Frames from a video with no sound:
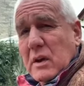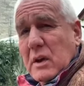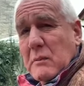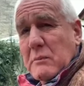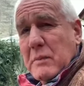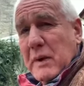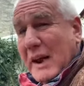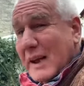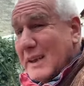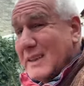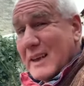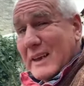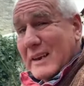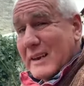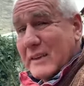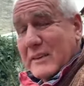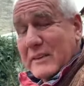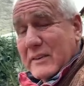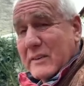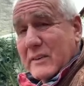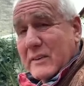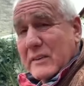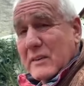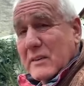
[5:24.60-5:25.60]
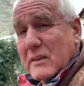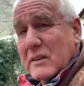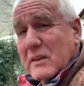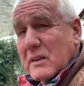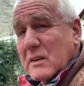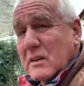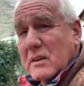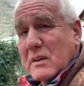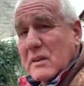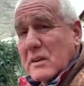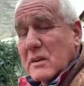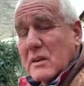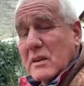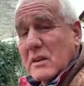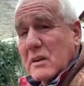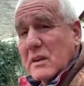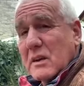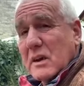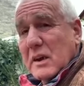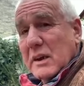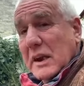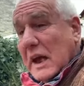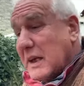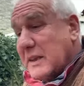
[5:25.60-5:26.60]
But they didn't.
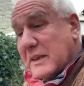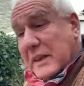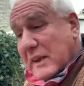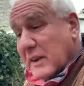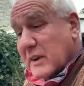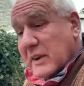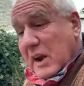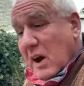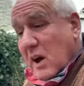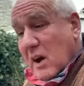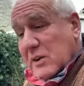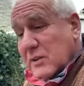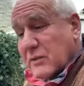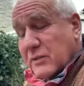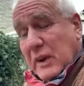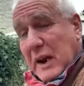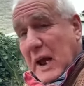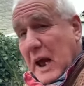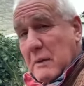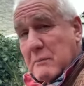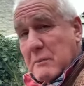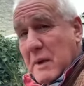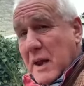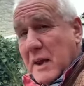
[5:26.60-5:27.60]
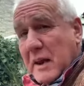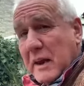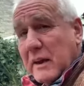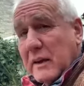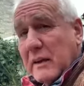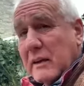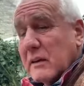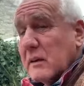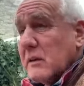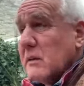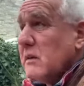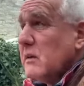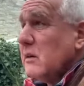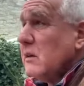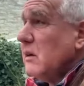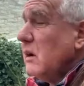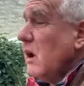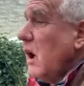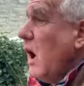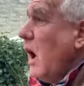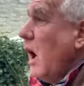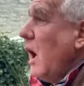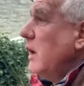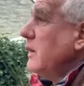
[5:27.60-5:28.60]
They didn't ask for that many.
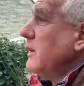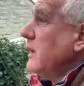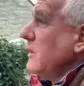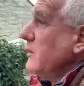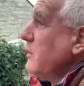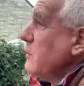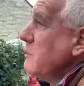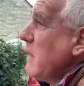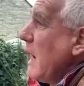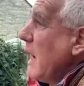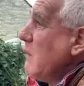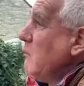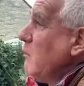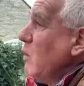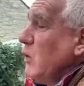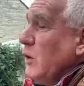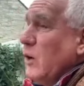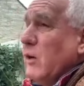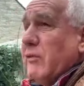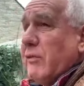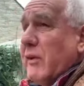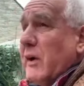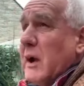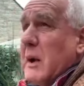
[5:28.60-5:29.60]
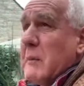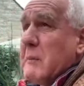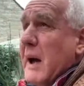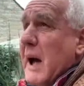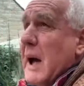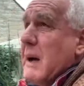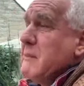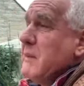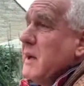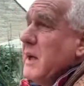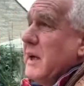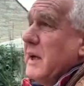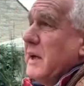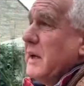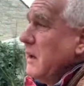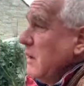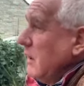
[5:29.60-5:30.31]
Doesn't matter what you think about me,